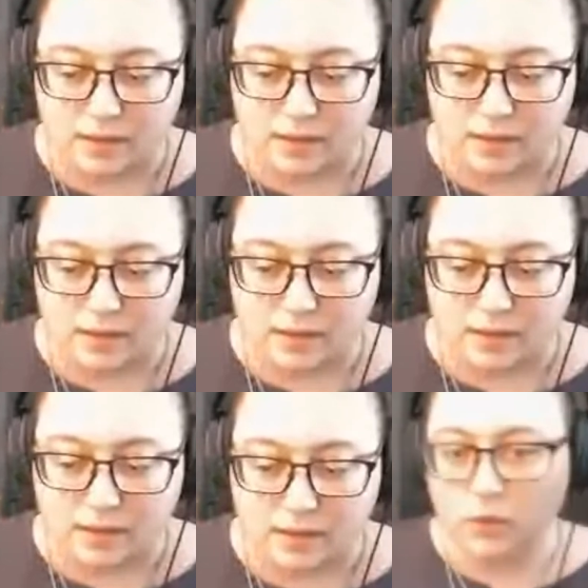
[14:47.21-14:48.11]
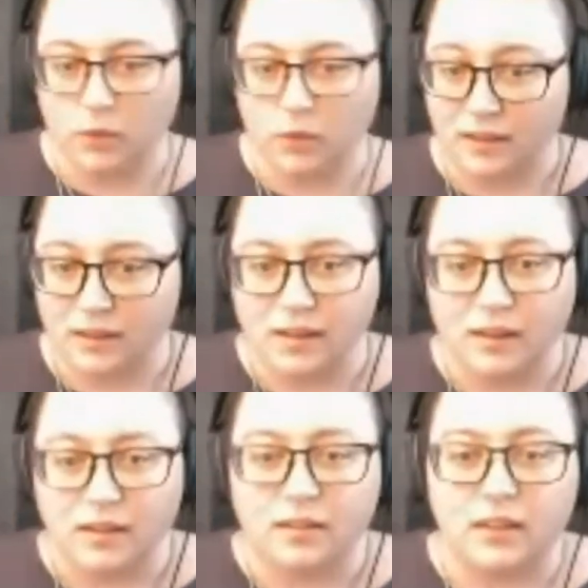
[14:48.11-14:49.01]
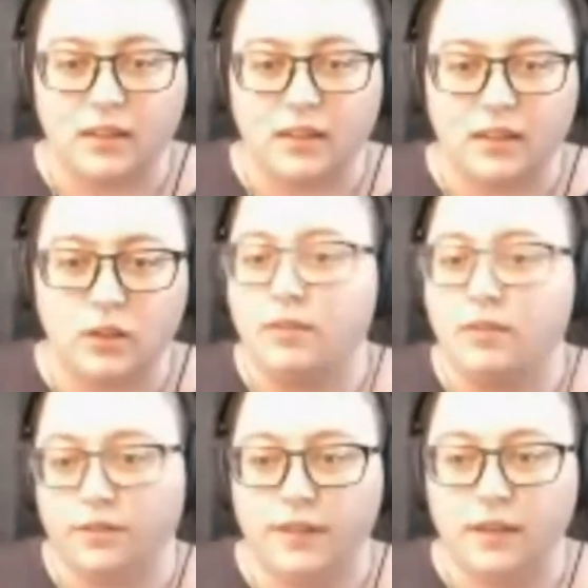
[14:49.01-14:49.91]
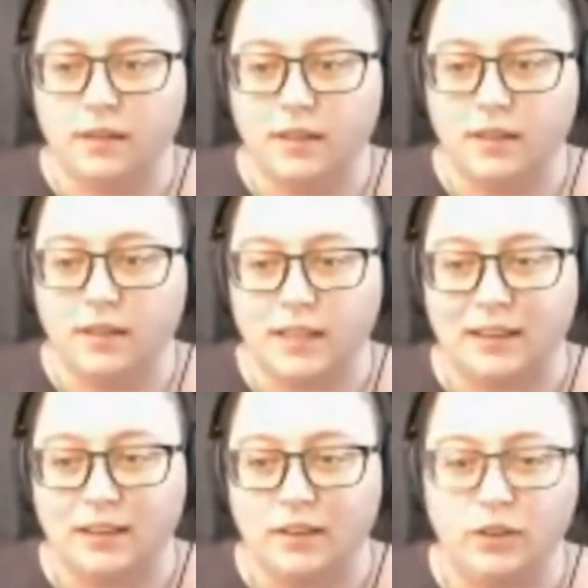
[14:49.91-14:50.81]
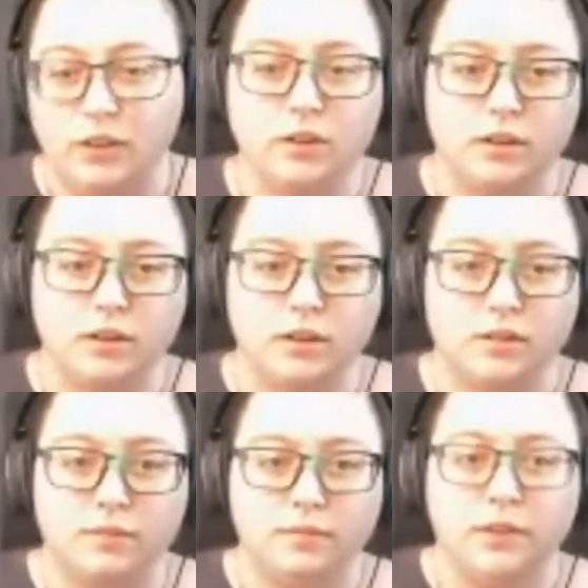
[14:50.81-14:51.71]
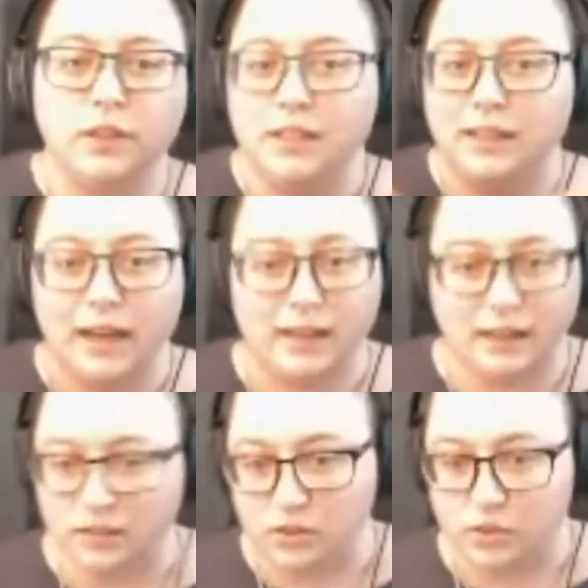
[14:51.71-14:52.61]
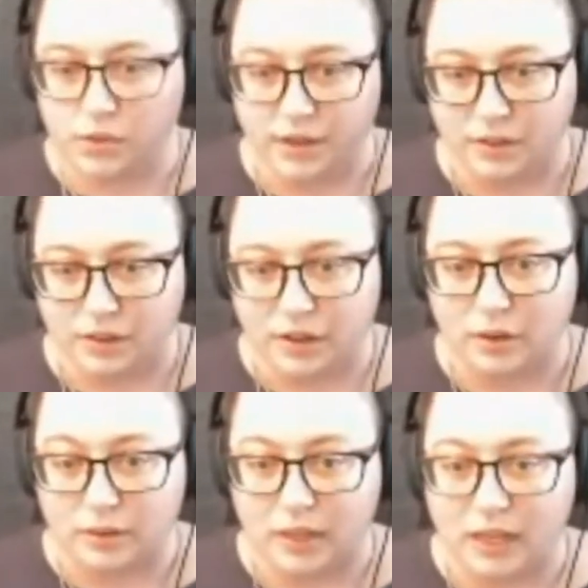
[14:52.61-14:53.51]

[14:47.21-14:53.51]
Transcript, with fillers: in such an elegant way that you never feel like you're fully guiding the story on your own.